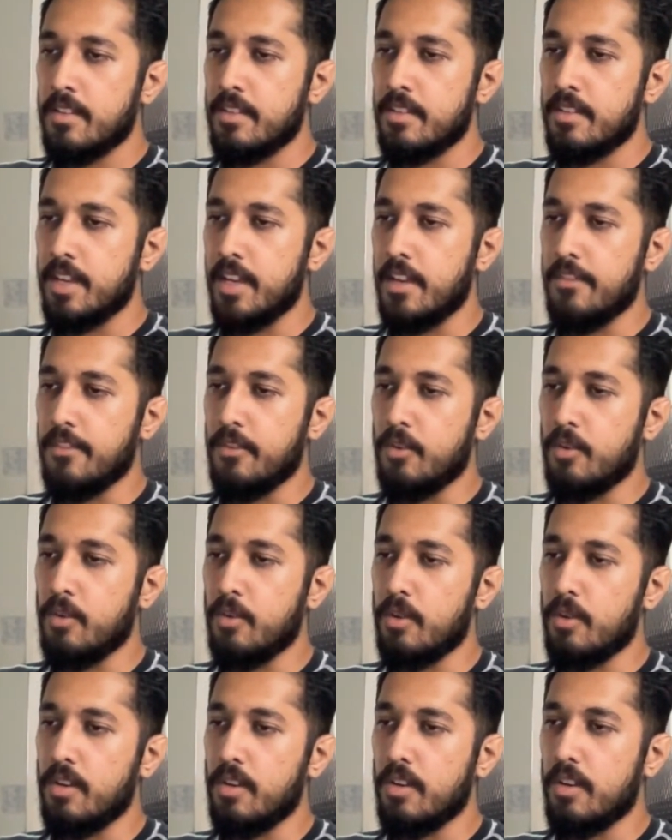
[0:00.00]
Therefore,
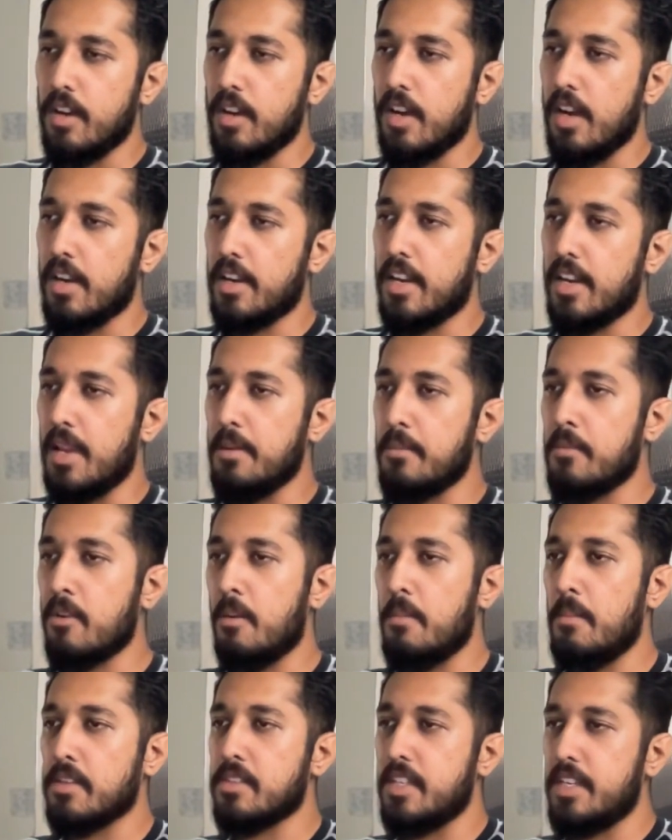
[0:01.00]
our time
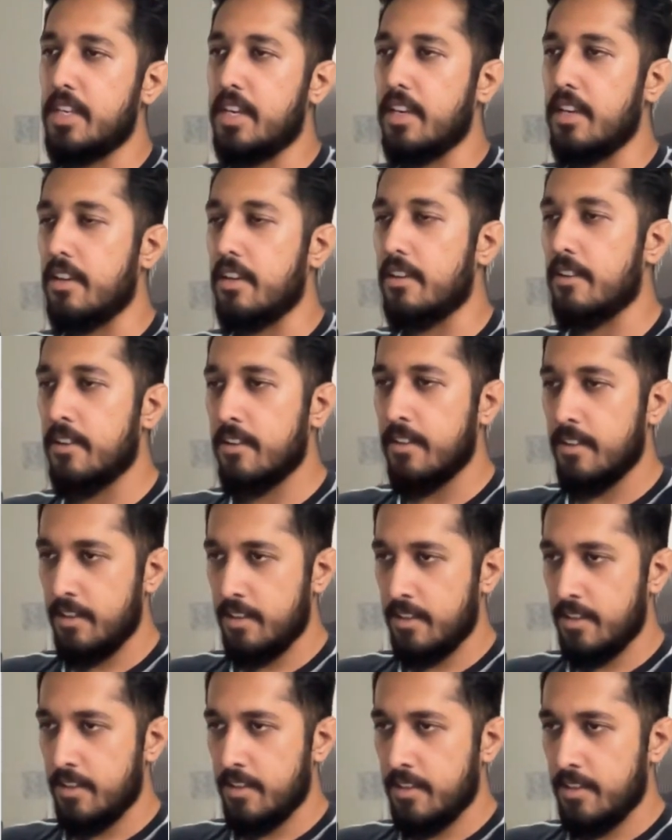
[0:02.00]
complexity
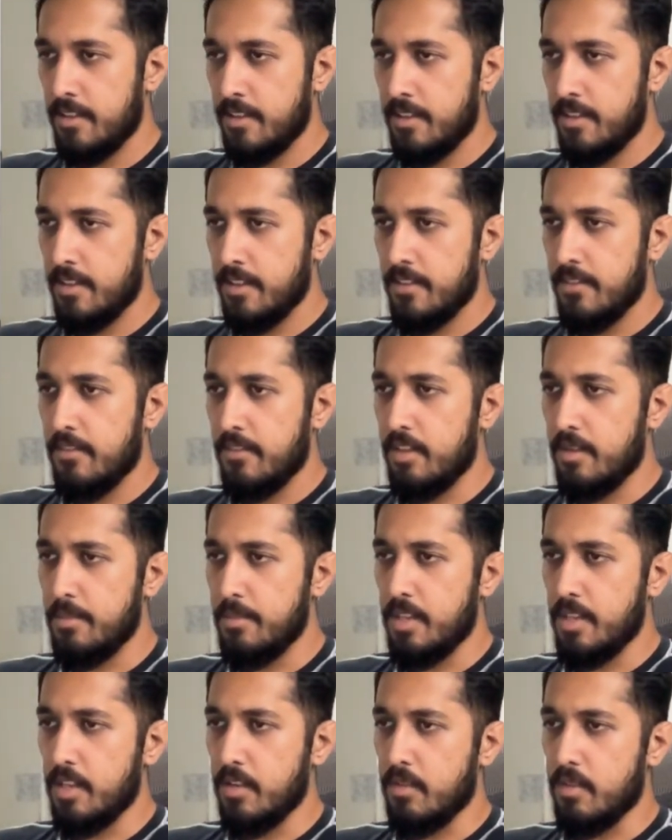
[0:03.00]
will be
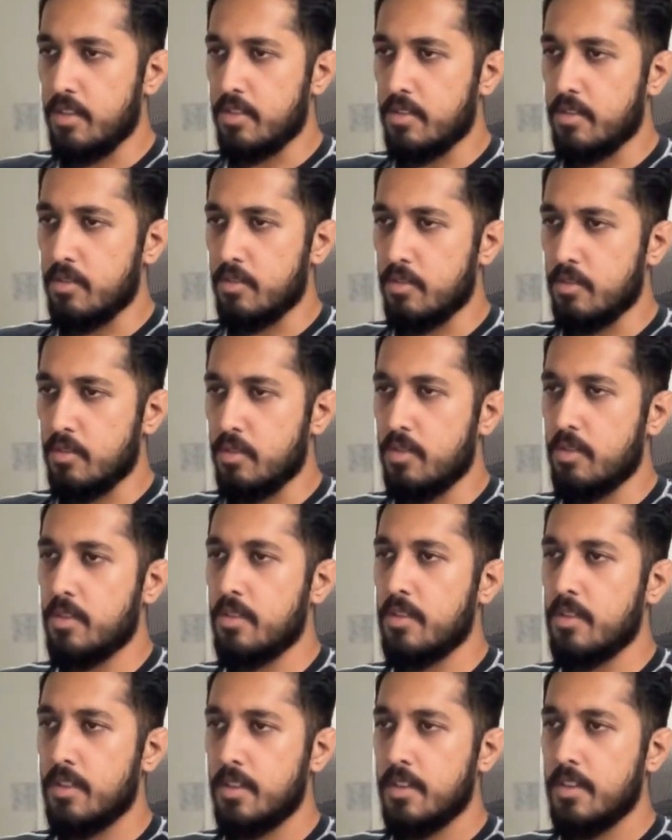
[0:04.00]
equals to
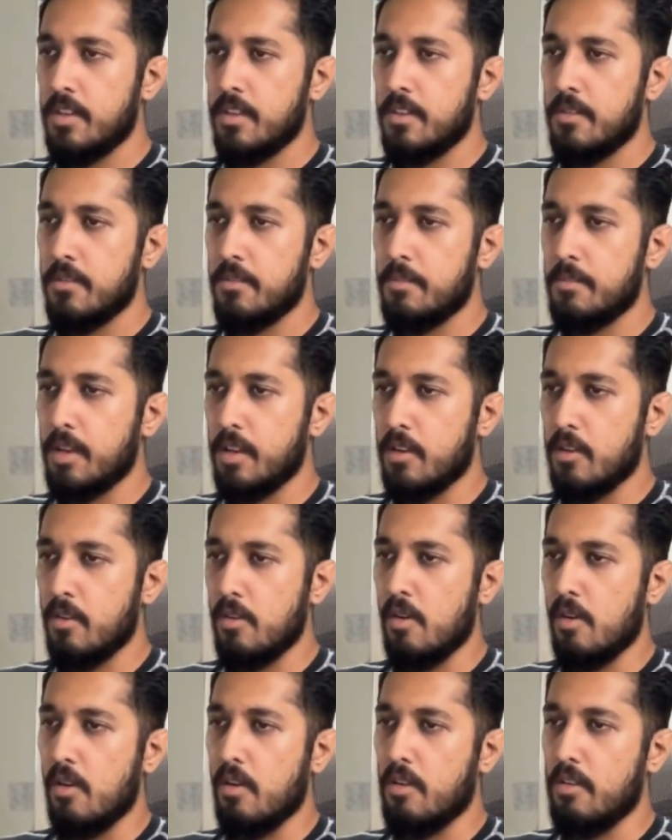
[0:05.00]
big O
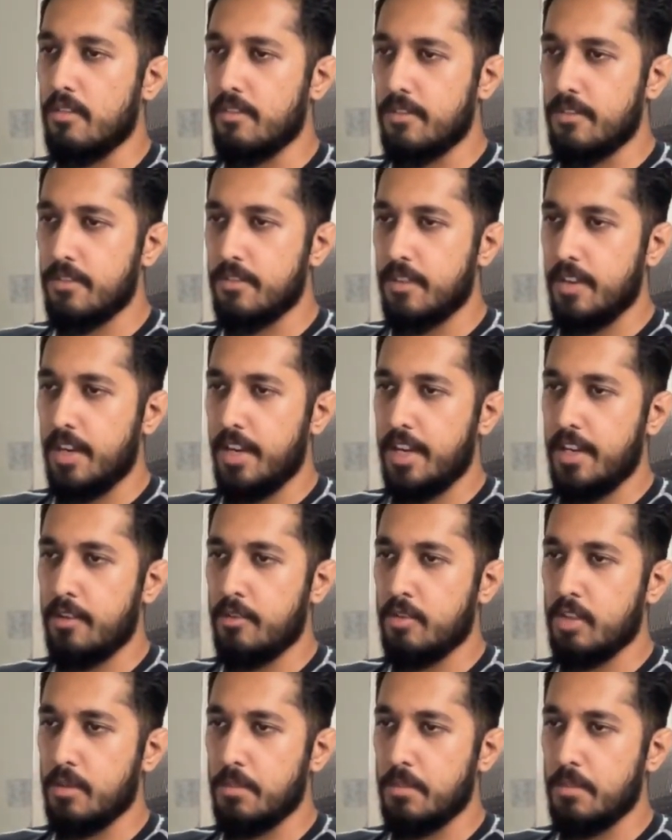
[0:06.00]
of n to the